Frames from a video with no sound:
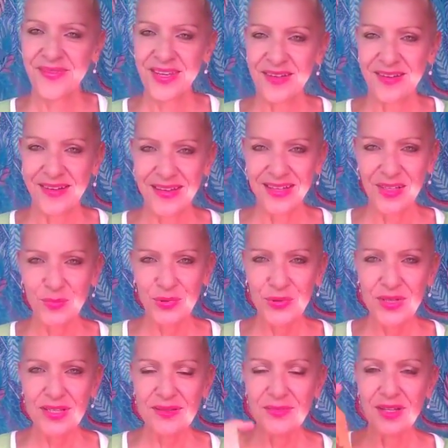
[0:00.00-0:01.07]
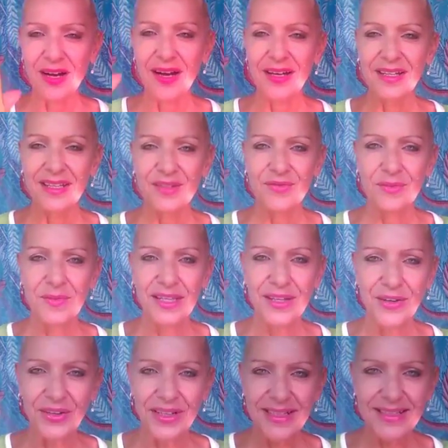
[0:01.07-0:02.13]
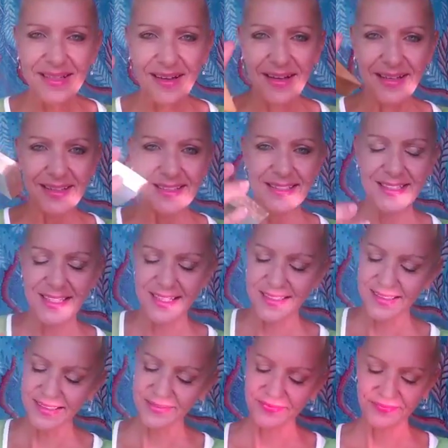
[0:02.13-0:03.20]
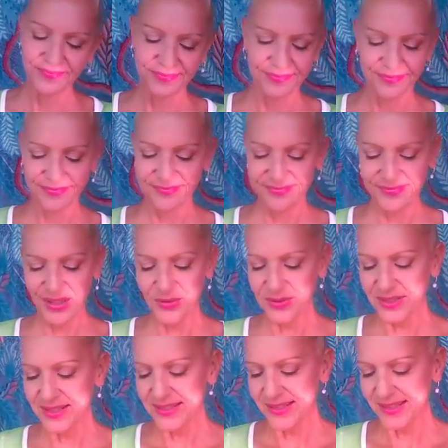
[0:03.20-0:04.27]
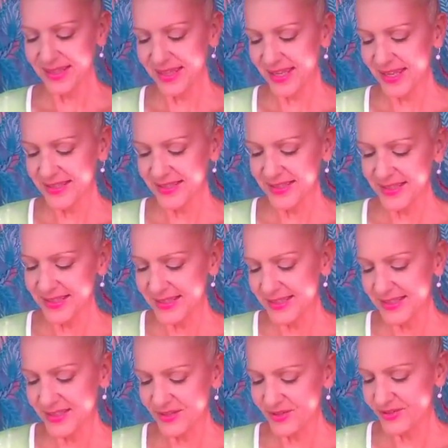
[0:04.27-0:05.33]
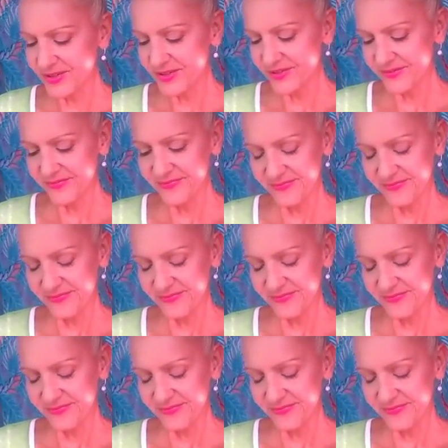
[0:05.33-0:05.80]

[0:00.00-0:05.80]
right, I'm going to pull you some guidance from the Goddess Guidance deck. What is it that Cancer needs to know?